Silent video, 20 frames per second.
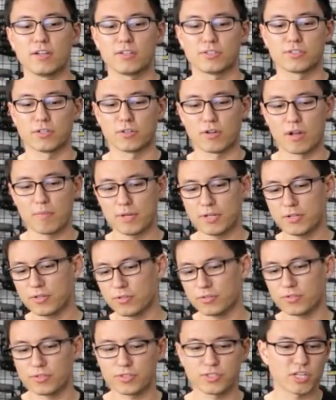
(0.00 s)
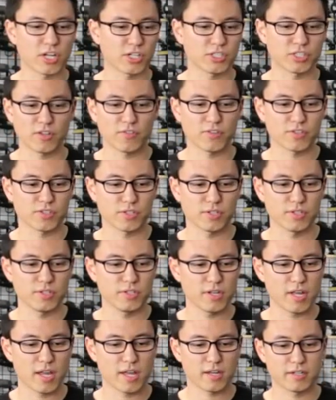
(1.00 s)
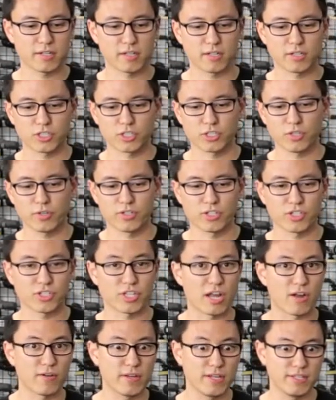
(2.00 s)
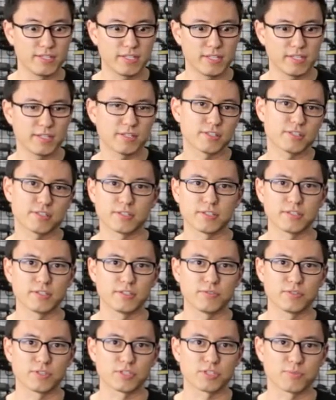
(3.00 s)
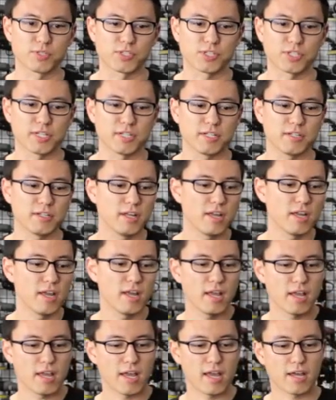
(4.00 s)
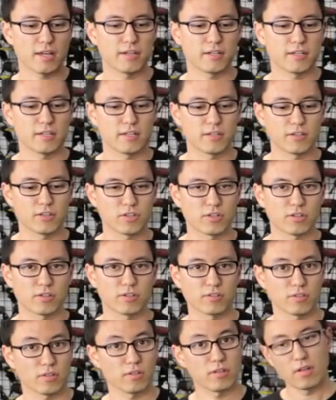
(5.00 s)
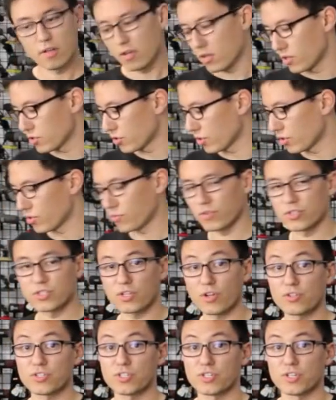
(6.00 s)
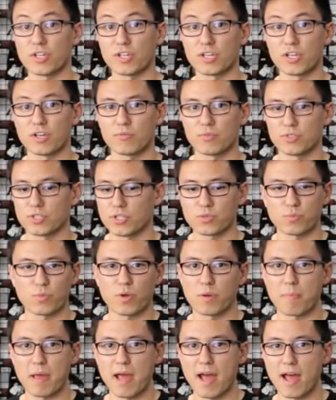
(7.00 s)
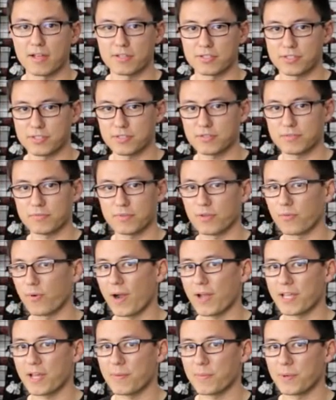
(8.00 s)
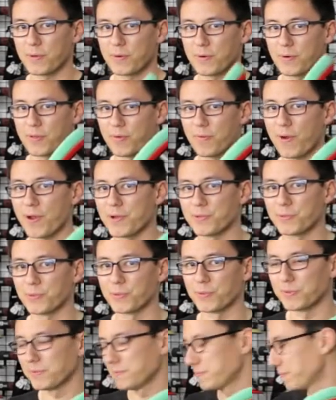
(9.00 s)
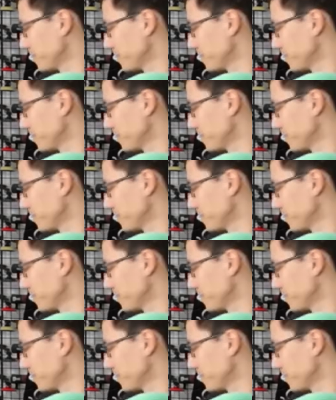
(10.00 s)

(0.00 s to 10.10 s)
So I'm going to do a little section on this hood and show you just how easy it is to use this machine and the sort of results you can get with just one pass with the right chemical and the right tool.